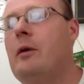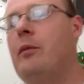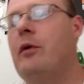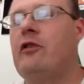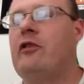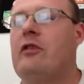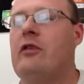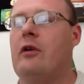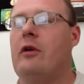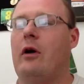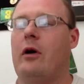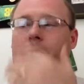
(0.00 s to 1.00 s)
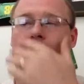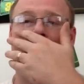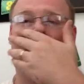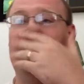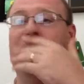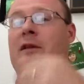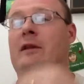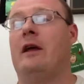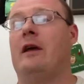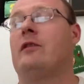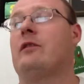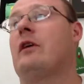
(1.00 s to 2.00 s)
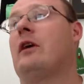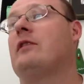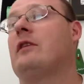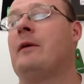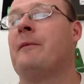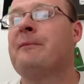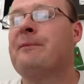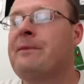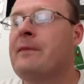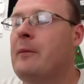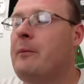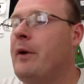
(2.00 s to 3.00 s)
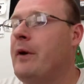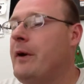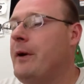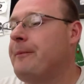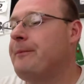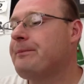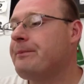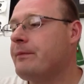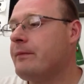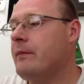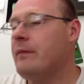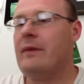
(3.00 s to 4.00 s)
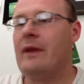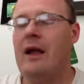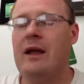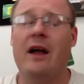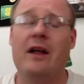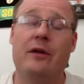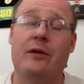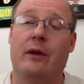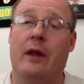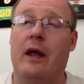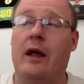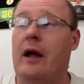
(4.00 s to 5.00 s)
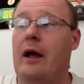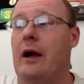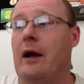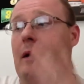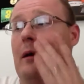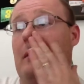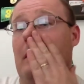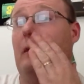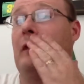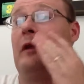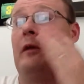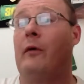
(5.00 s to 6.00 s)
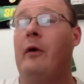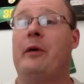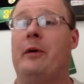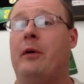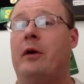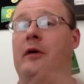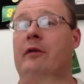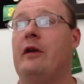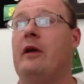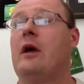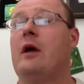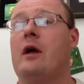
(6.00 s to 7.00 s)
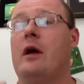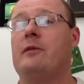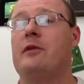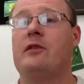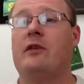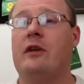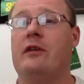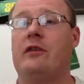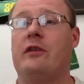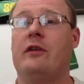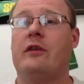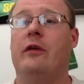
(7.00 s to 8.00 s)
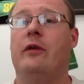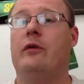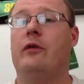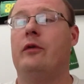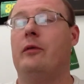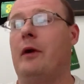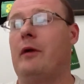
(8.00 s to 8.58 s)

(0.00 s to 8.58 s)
push harder at the end of the exercising but um i kind of do that um with the aerobic part of it i'm just going to just continue to do my